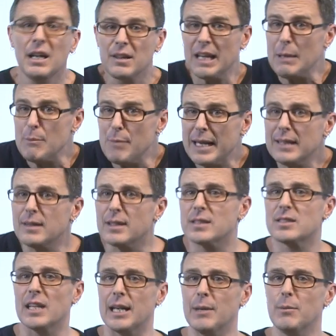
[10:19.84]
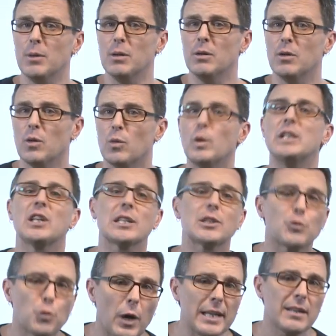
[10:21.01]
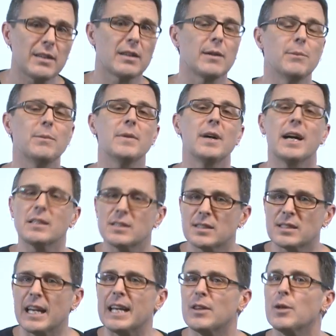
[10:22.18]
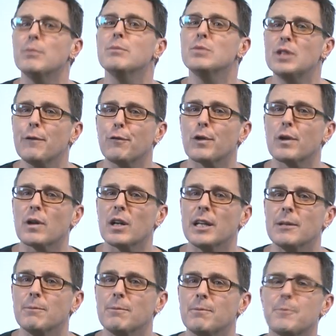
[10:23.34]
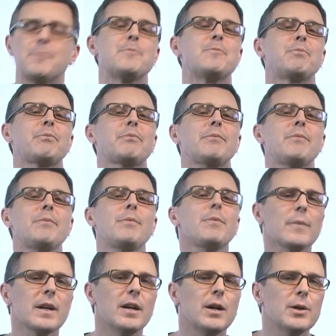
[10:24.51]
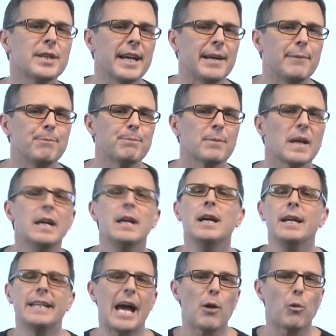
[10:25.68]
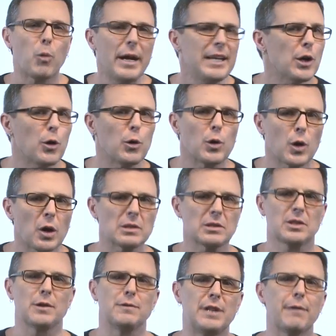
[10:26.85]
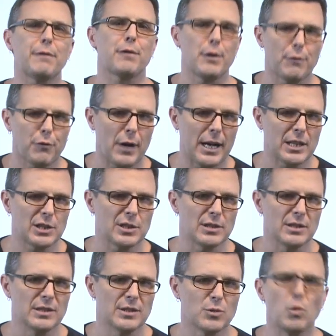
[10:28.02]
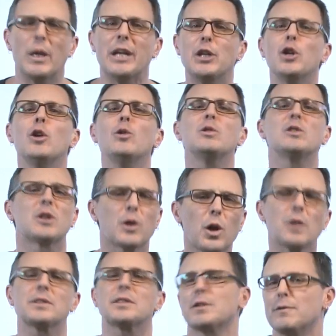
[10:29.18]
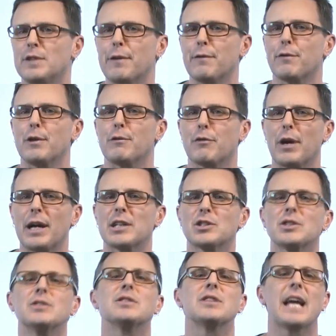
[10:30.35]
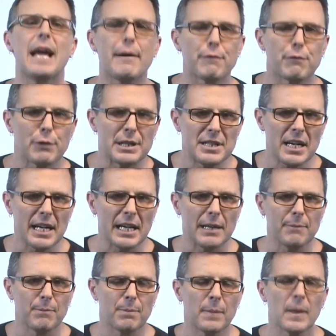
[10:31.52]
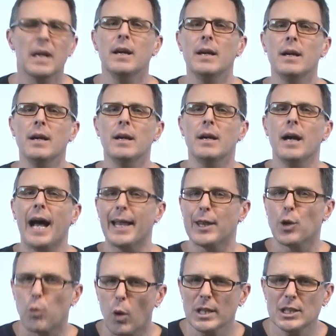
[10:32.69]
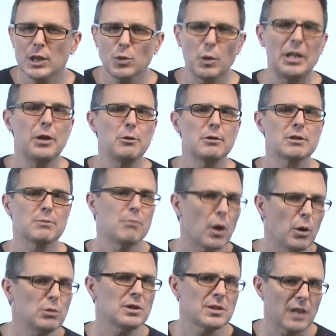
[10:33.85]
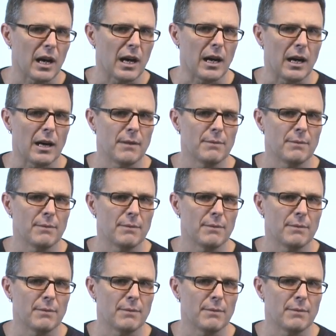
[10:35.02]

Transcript: They mean the same, we just write them and say them differently. Okay, now we know lots of different fractions. We use lots of different fractions every day. And the ones we use most are